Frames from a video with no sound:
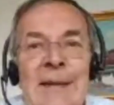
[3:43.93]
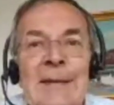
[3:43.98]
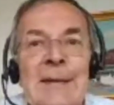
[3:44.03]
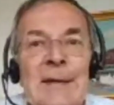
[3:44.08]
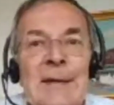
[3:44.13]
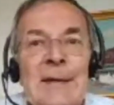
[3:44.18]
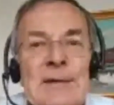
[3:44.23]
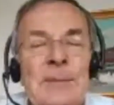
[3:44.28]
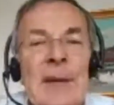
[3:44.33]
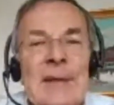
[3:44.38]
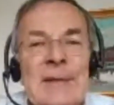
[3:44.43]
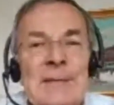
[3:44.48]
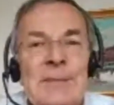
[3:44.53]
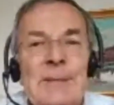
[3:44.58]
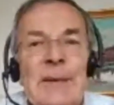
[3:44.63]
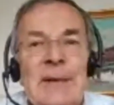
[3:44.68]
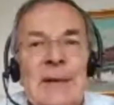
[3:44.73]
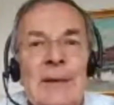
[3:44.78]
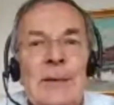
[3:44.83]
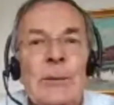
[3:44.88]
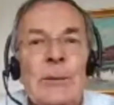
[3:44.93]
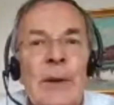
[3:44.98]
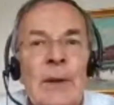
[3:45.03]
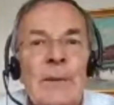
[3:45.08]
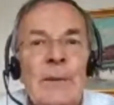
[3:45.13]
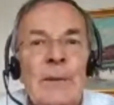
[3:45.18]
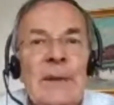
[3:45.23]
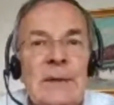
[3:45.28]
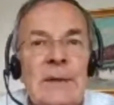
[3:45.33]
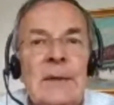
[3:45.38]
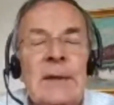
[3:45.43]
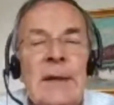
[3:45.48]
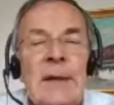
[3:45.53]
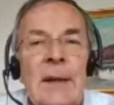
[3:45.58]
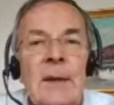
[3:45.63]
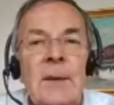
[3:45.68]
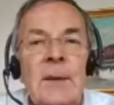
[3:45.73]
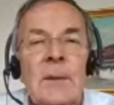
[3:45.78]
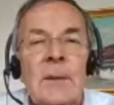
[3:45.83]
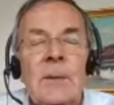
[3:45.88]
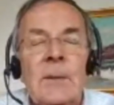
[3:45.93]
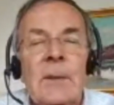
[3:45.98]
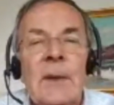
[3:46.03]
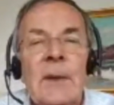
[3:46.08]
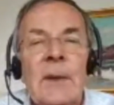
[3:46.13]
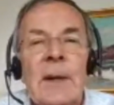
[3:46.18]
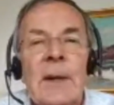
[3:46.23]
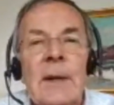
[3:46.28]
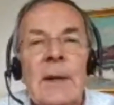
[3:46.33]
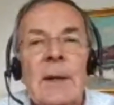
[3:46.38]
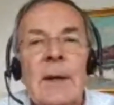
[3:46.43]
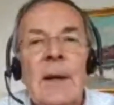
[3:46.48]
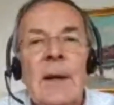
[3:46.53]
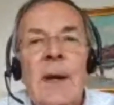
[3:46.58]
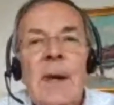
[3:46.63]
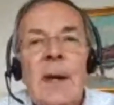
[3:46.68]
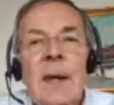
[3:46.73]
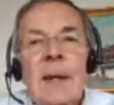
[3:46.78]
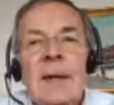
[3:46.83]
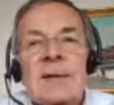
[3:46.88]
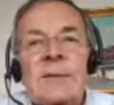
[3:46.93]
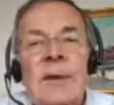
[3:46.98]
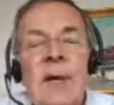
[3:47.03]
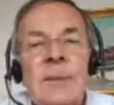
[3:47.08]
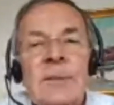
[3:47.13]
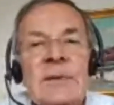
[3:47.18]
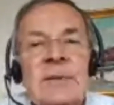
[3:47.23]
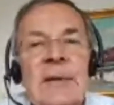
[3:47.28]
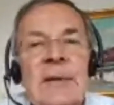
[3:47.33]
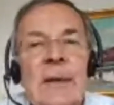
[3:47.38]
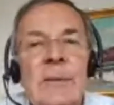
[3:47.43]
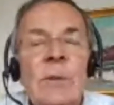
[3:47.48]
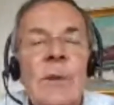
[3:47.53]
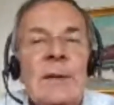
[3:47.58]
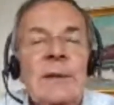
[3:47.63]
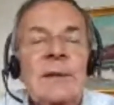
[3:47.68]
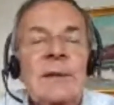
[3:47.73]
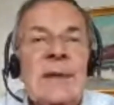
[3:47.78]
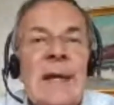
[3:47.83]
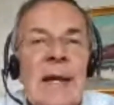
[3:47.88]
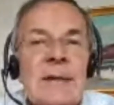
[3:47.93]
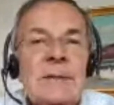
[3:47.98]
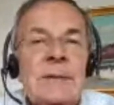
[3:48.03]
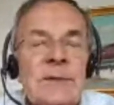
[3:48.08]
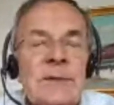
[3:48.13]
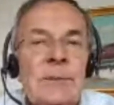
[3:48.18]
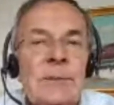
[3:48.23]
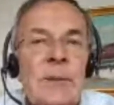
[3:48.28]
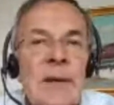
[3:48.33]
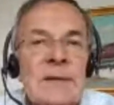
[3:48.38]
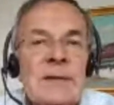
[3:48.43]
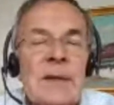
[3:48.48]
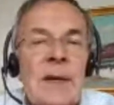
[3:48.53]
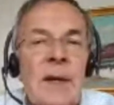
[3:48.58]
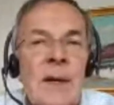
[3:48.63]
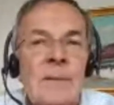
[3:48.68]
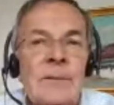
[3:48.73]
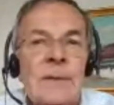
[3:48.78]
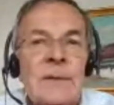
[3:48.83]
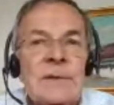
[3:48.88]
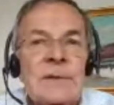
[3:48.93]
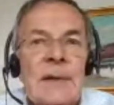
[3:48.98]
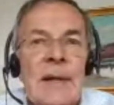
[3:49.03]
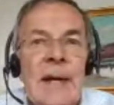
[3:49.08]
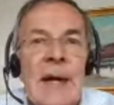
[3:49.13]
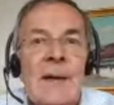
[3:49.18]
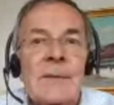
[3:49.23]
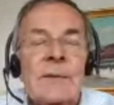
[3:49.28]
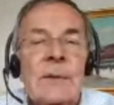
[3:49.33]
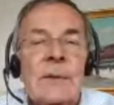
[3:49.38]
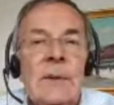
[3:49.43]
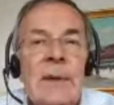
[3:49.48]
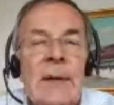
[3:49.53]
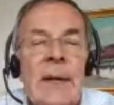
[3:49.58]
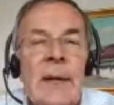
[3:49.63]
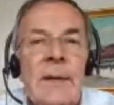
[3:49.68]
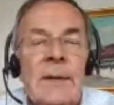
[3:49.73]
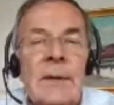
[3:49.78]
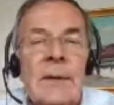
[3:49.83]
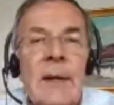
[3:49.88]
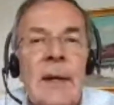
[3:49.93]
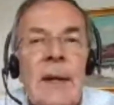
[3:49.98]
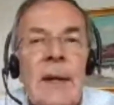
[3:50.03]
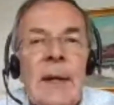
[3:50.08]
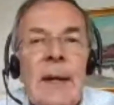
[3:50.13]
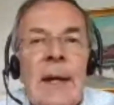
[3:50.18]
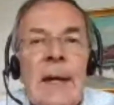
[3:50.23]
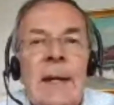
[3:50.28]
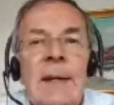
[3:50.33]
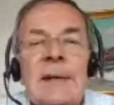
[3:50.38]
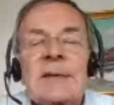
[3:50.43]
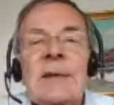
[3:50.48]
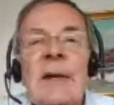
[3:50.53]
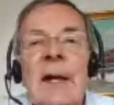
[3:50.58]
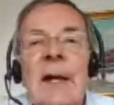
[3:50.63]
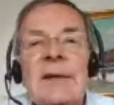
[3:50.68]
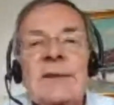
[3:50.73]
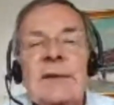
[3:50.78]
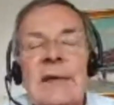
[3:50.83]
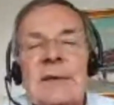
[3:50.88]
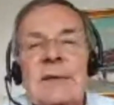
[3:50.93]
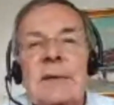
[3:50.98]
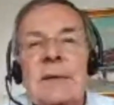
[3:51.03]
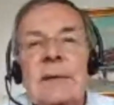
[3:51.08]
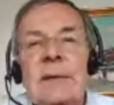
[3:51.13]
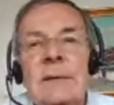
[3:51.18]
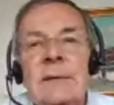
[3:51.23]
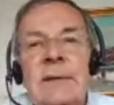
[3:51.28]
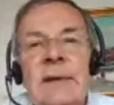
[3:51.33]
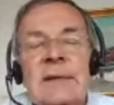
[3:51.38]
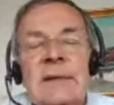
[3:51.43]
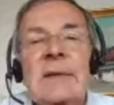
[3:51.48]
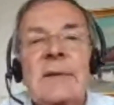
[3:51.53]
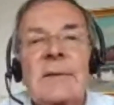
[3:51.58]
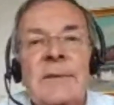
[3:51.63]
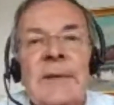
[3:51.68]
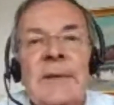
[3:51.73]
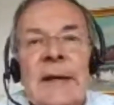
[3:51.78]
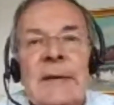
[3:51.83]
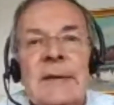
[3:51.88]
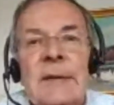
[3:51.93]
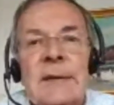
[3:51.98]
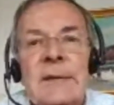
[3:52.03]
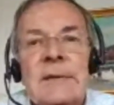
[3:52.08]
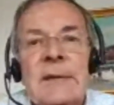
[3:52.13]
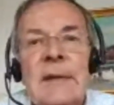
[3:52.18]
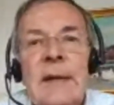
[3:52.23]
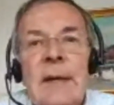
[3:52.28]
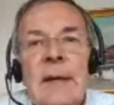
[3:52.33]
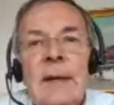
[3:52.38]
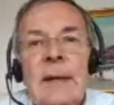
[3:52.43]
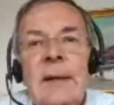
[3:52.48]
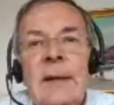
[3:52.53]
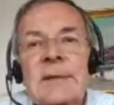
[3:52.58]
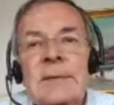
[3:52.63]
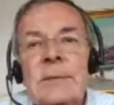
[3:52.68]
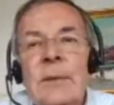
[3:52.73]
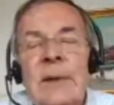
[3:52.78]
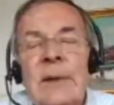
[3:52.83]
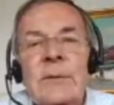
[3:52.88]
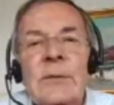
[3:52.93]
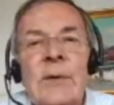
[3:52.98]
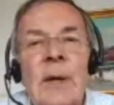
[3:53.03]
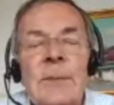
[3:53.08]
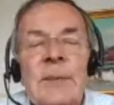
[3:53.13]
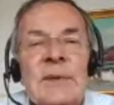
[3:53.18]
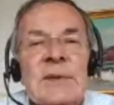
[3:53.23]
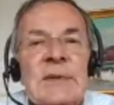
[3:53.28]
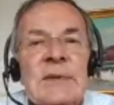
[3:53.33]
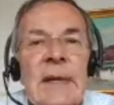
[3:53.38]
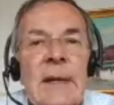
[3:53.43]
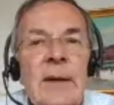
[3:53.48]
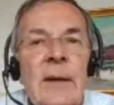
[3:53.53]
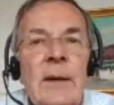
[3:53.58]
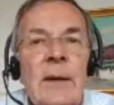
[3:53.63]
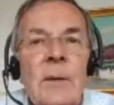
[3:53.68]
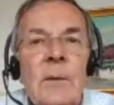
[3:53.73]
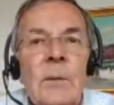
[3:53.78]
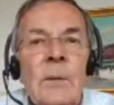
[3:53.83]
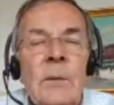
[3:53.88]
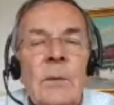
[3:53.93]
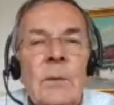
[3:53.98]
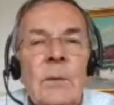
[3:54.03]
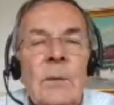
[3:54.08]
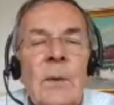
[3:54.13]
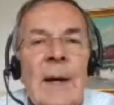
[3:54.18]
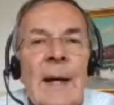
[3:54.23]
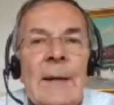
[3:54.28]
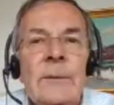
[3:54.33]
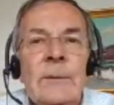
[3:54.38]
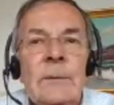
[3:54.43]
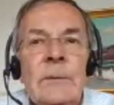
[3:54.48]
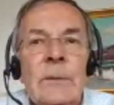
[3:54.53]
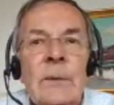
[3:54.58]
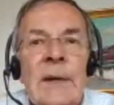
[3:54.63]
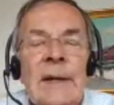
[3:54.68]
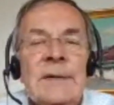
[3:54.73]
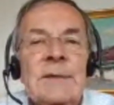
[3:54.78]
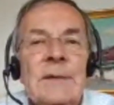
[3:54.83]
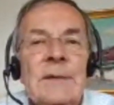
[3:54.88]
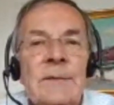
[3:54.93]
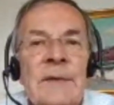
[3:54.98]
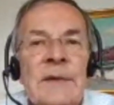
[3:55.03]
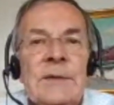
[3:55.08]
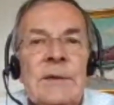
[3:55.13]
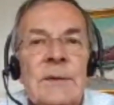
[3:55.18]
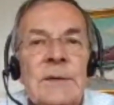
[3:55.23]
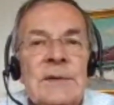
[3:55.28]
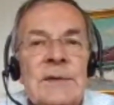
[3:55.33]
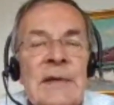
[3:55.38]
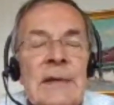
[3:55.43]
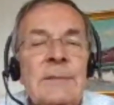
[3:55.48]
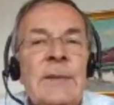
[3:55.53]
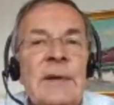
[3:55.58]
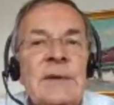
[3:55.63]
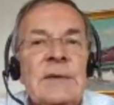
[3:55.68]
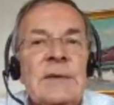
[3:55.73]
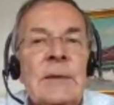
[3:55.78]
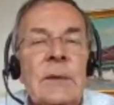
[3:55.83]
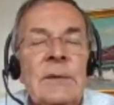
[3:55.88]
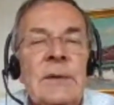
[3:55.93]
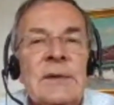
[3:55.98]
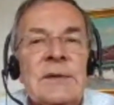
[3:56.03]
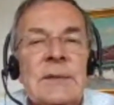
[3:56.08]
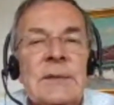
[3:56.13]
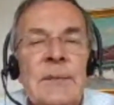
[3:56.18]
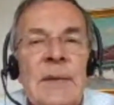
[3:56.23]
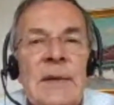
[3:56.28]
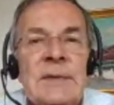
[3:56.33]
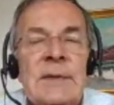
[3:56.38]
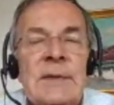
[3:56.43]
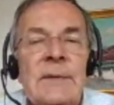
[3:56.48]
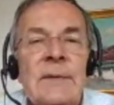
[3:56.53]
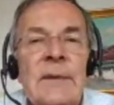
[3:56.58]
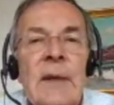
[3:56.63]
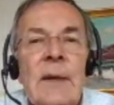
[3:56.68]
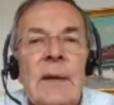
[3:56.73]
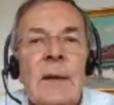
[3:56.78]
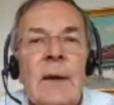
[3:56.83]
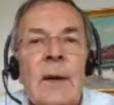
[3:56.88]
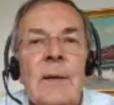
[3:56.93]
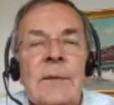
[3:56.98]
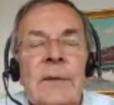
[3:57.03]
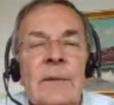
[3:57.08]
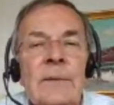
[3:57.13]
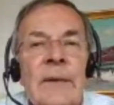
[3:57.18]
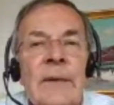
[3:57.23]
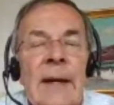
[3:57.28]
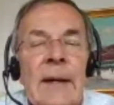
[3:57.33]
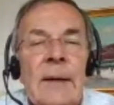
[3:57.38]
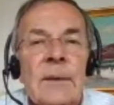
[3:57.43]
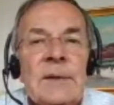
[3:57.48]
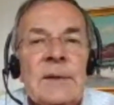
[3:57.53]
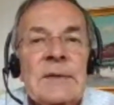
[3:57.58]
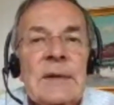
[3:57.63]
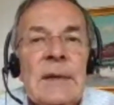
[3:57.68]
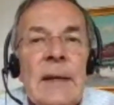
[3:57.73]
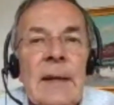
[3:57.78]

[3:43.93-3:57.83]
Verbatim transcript: in his basement in Wilmington, Delaware. Trump has had one disastrous press conference after another, and it's not just disinfectants. It's what Trump has said on a wide range of issues. He's been so dismissive of the virus,